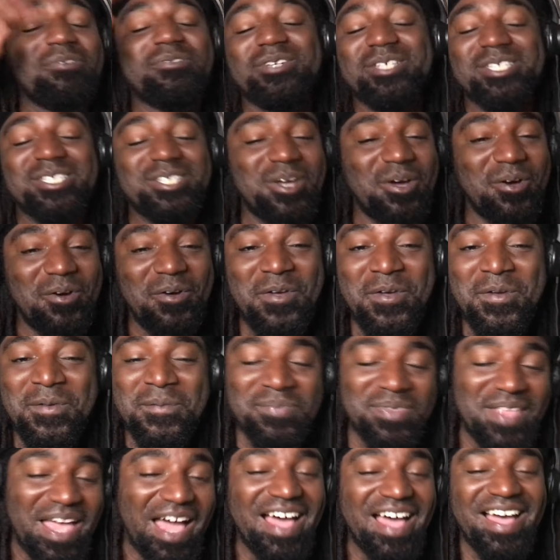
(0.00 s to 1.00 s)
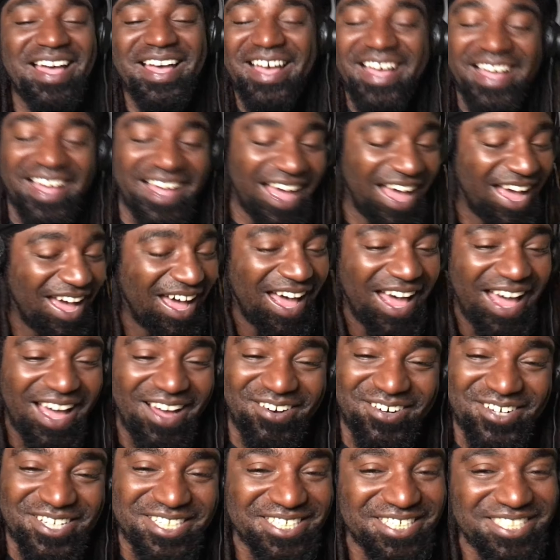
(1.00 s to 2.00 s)
was dope. I
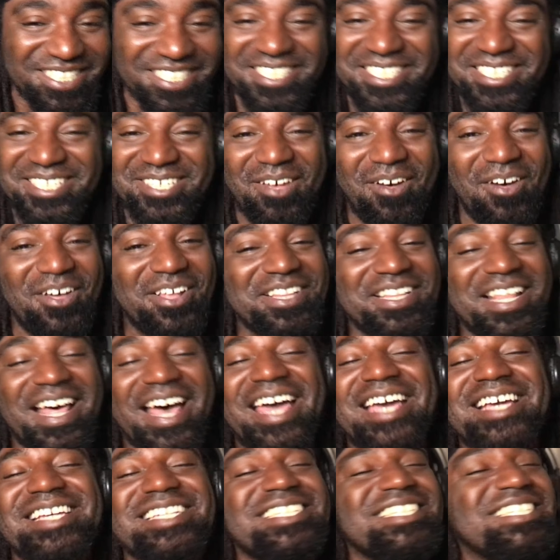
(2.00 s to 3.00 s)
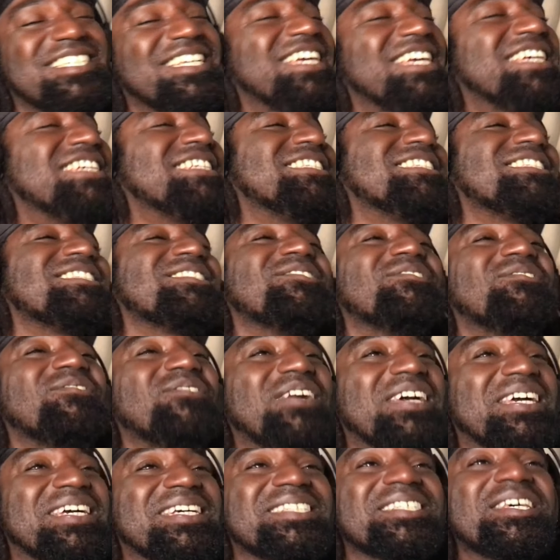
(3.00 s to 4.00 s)
was just all like, jeez
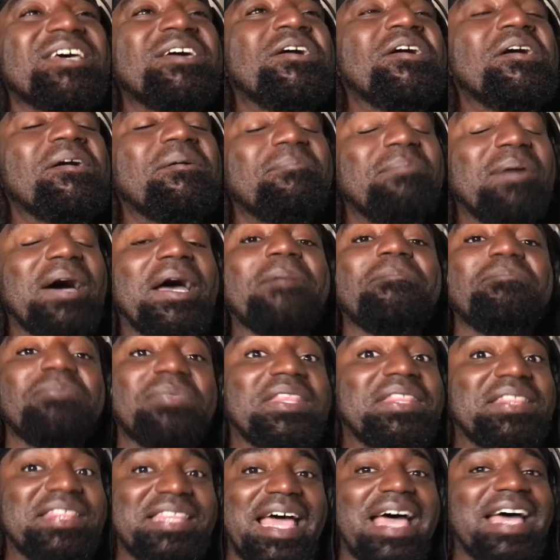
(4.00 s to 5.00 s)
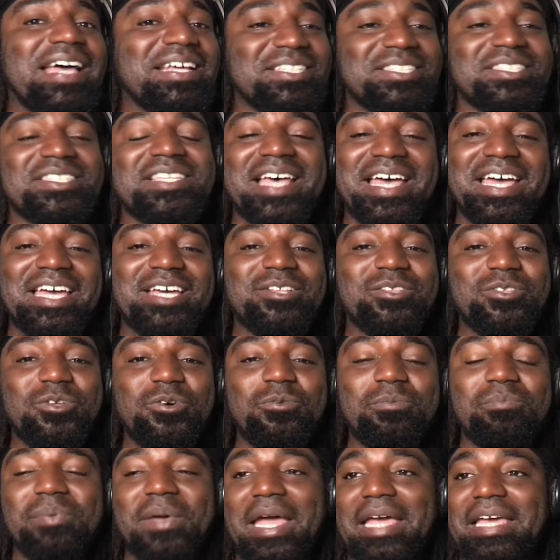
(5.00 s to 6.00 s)
Louise. But that's like
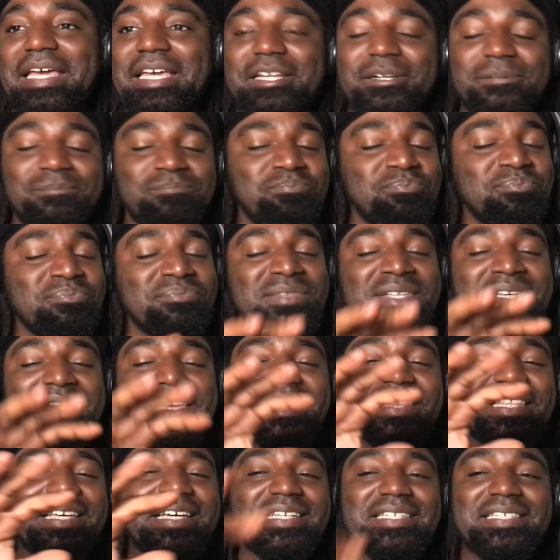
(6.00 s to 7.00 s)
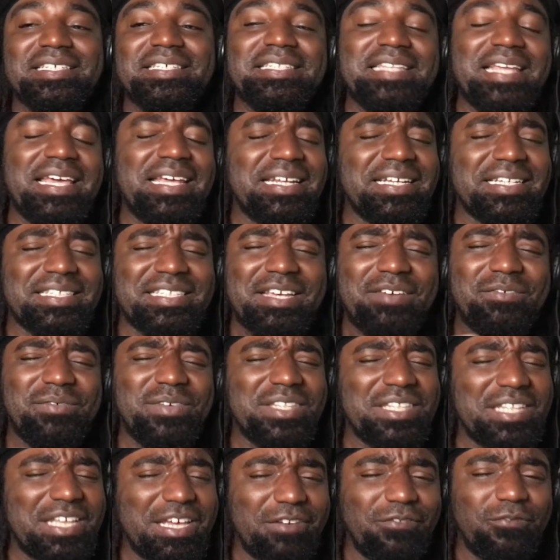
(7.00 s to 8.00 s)
Lupe and the aesthetics,
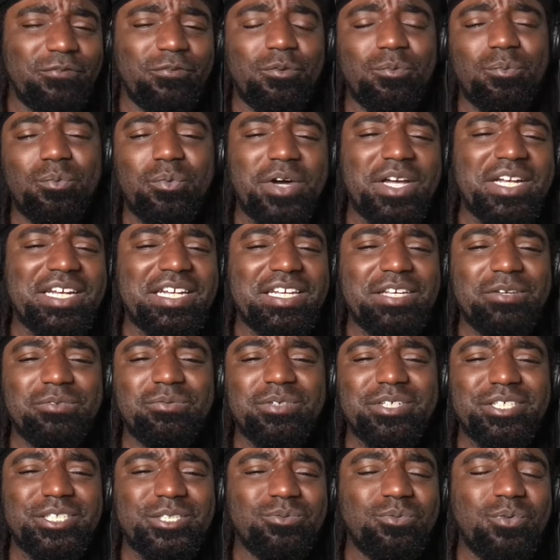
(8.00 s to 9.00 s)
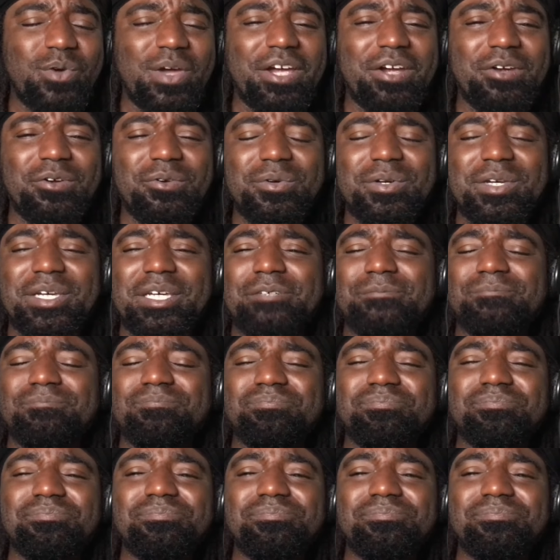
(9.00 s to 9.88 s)
everything from what he was wearing,